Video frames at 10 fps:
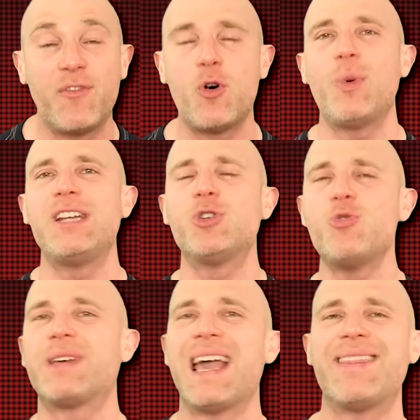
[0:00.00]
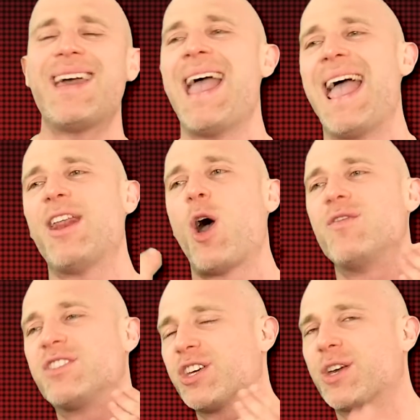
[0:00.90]
But before we do get there, head
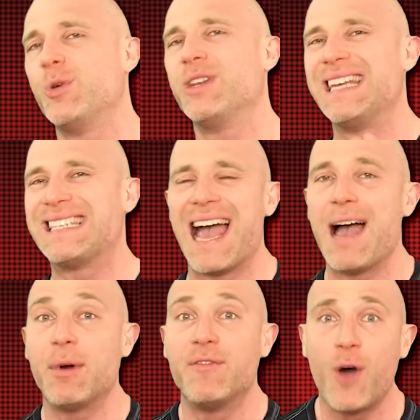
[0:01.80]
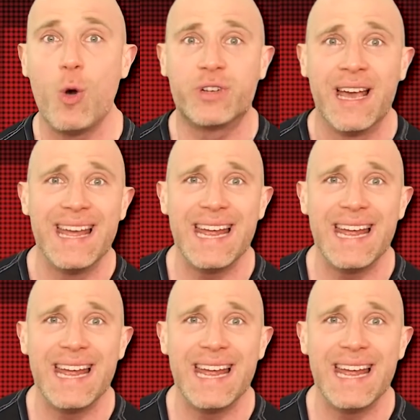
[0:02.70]
over to the community tab and vote